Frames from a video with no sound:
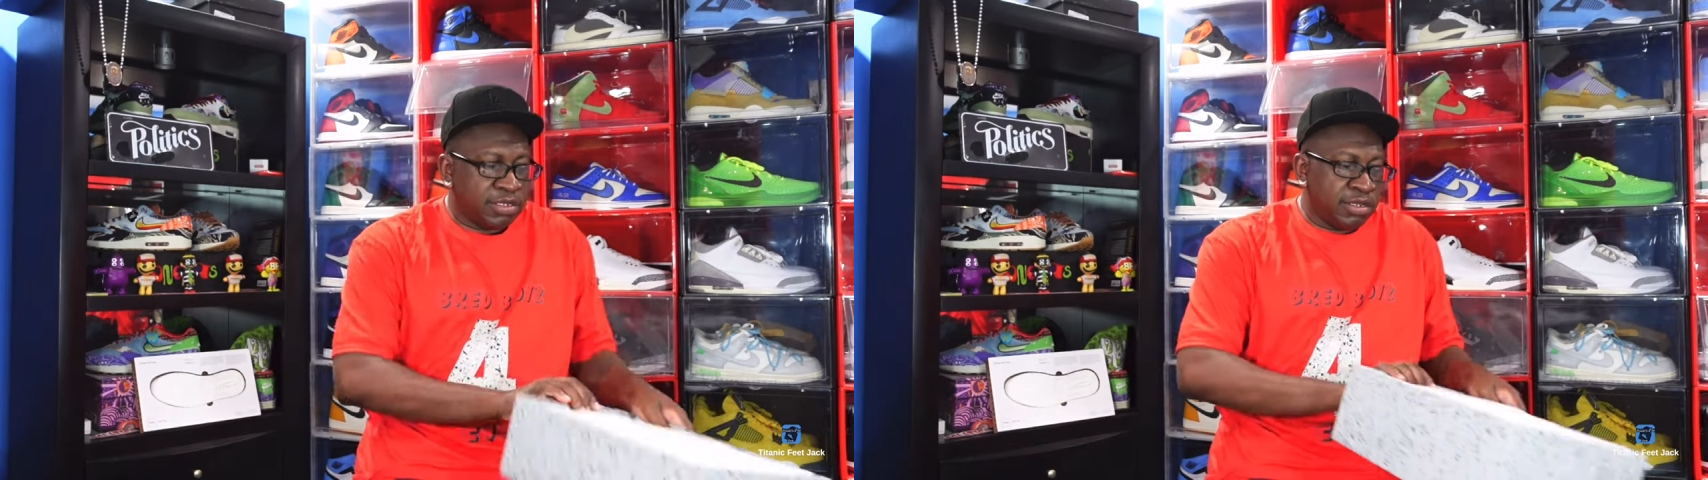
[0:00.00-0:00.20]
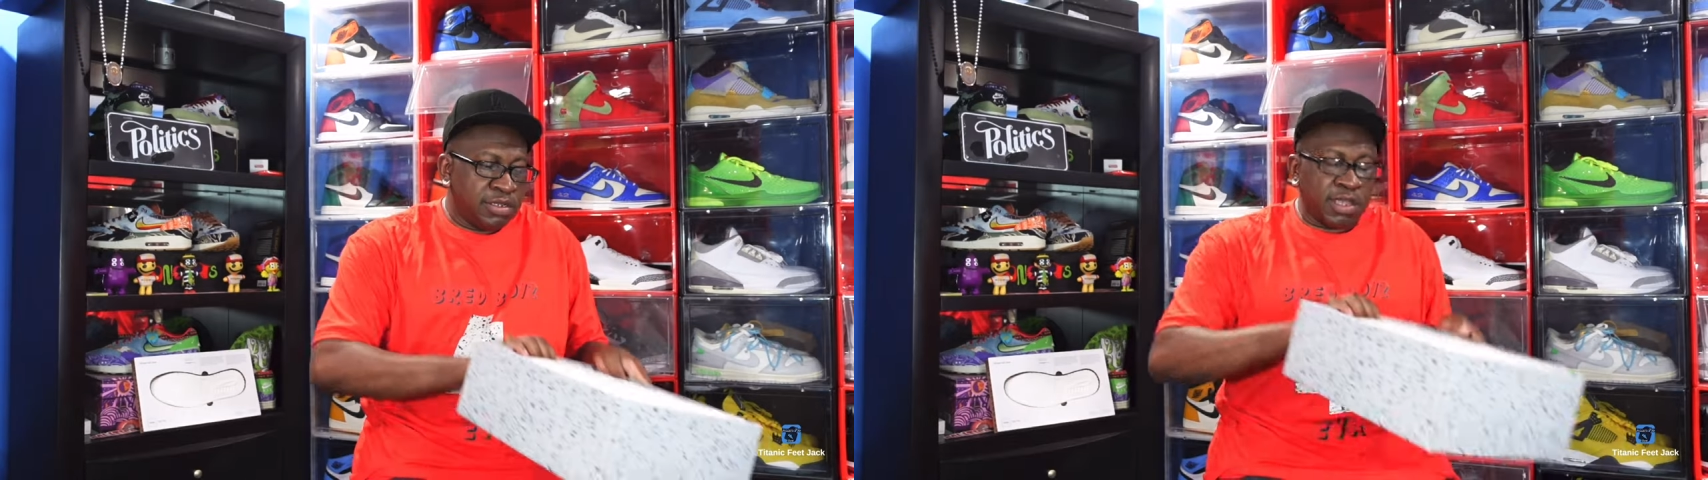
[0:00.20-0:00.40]

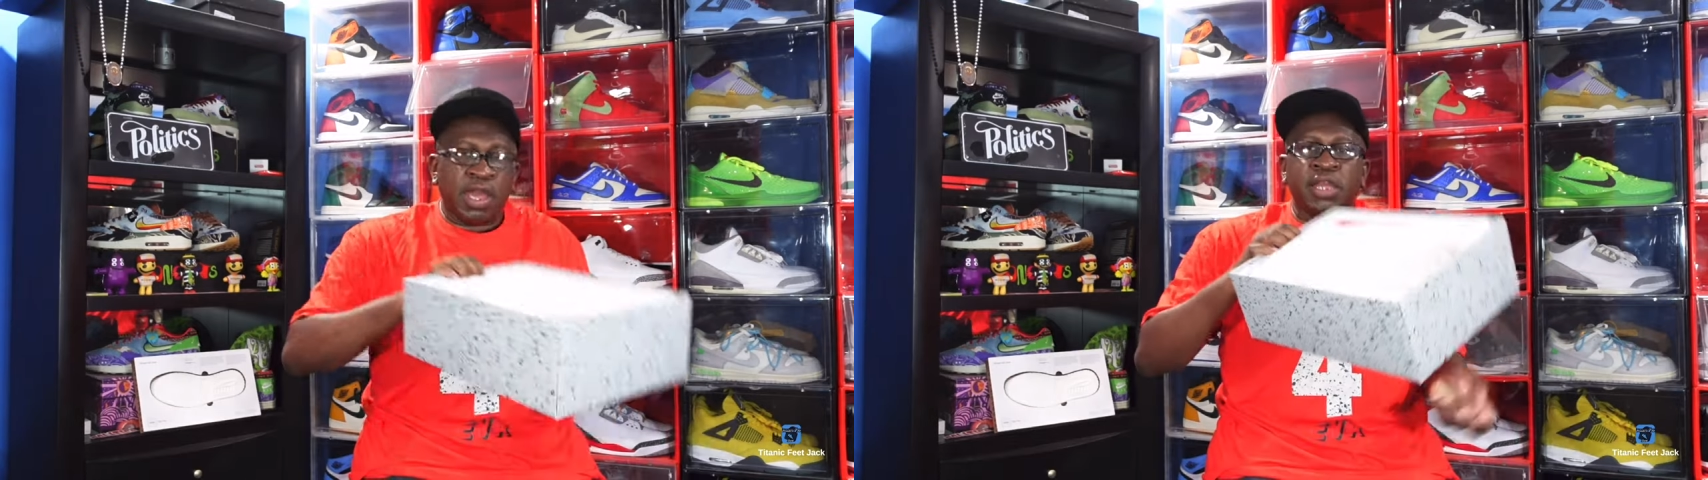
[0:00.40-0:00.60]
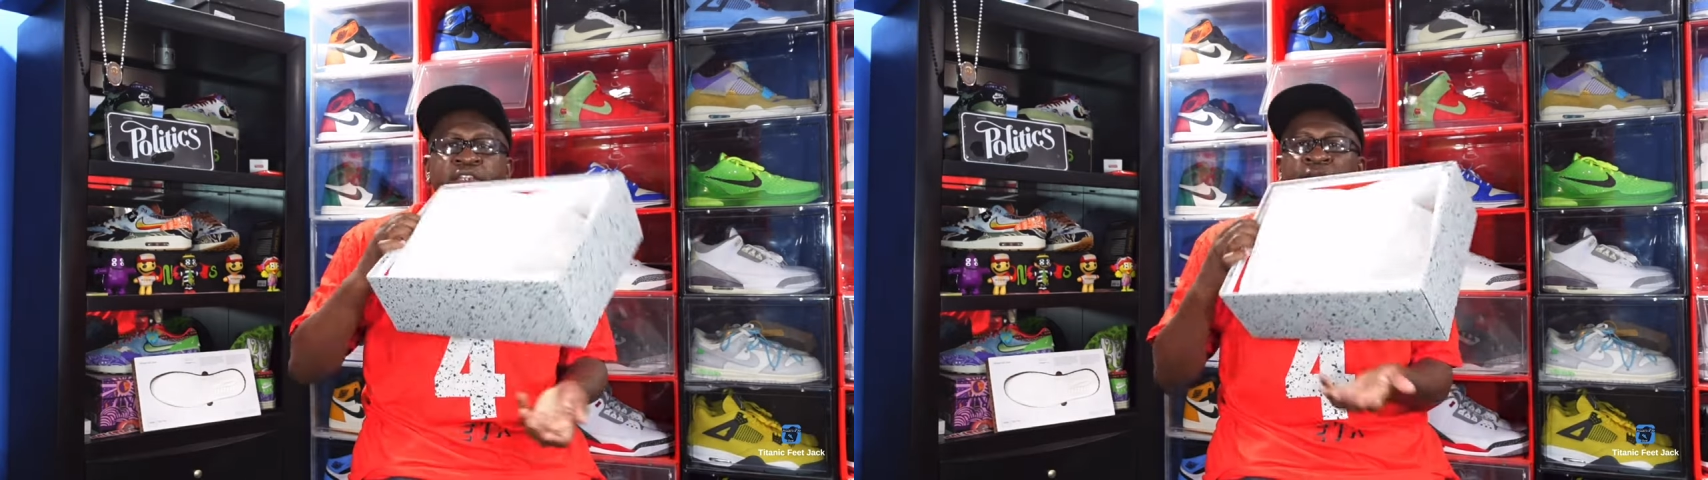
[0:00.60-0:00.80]
look
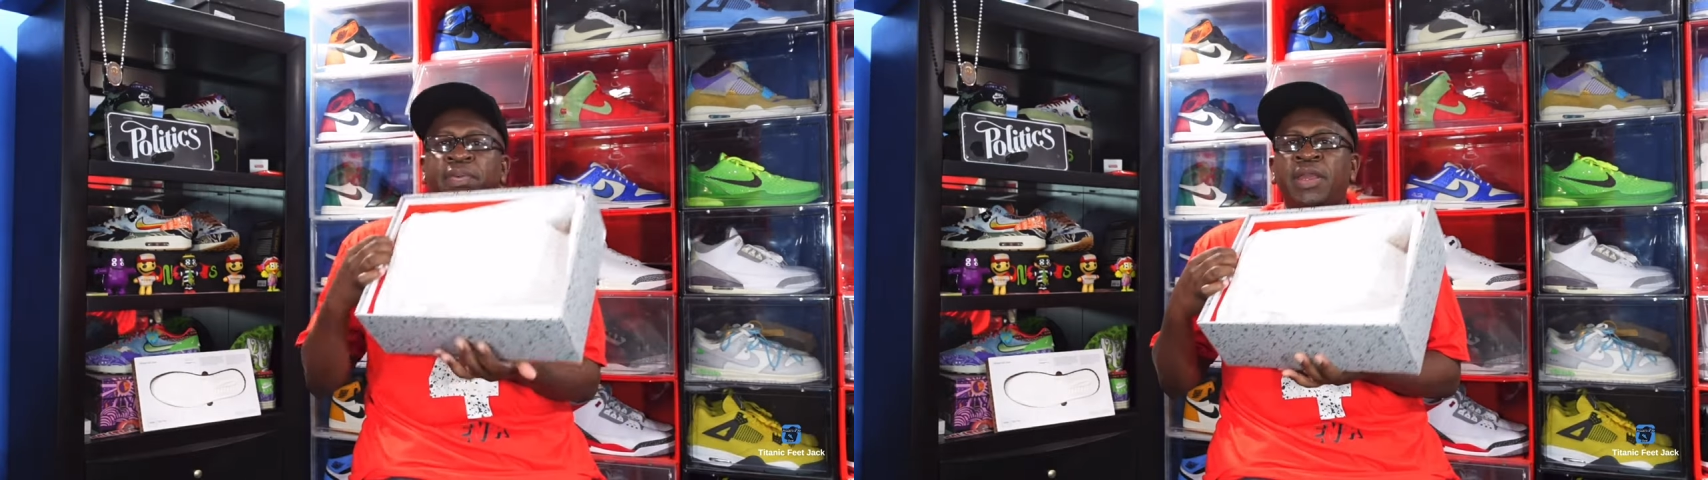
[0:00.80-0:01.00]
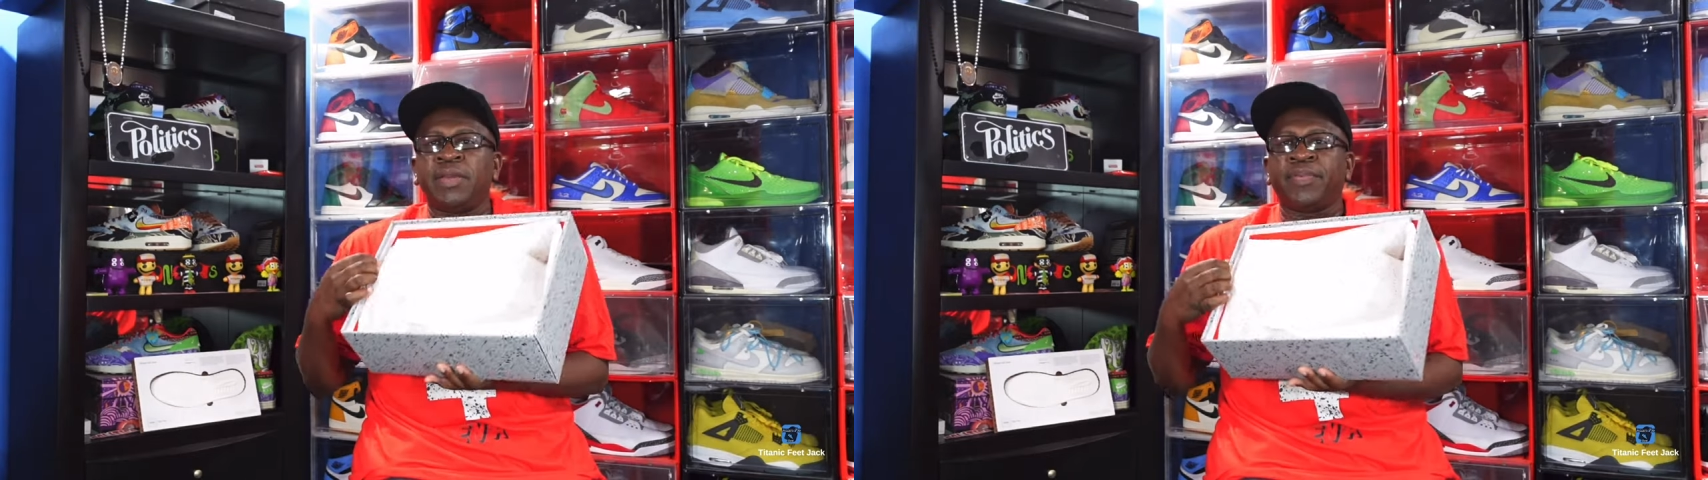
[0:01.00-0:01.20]
at your
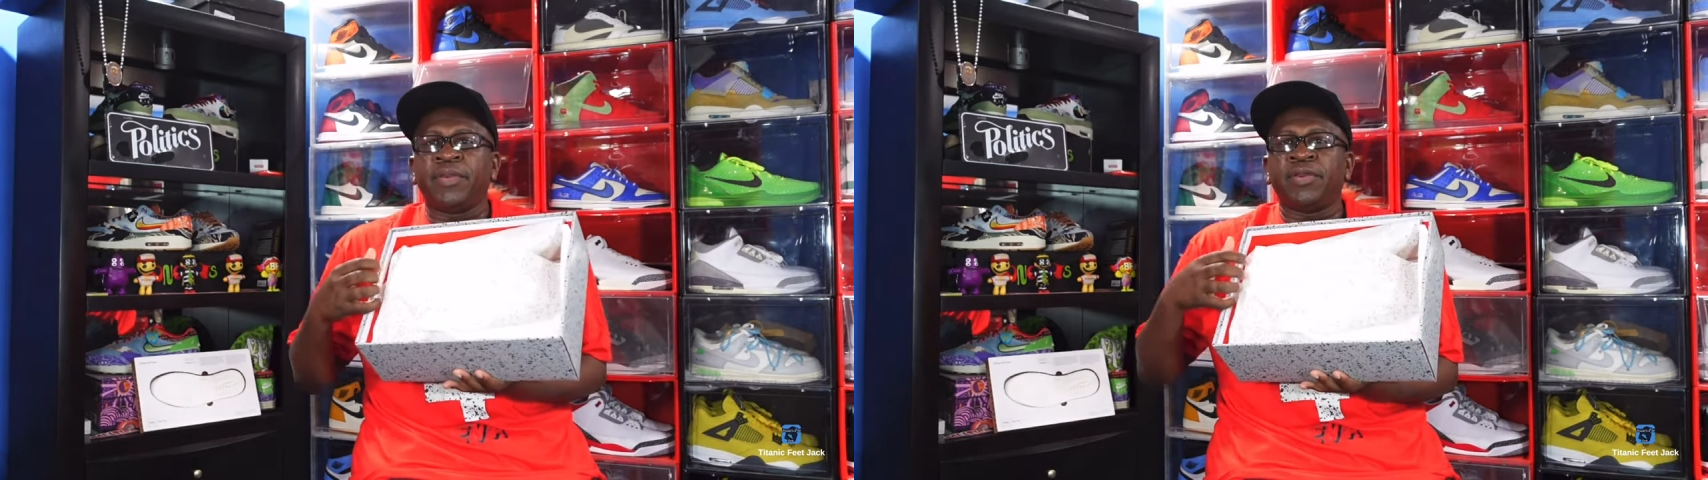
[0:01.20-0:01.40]
paper.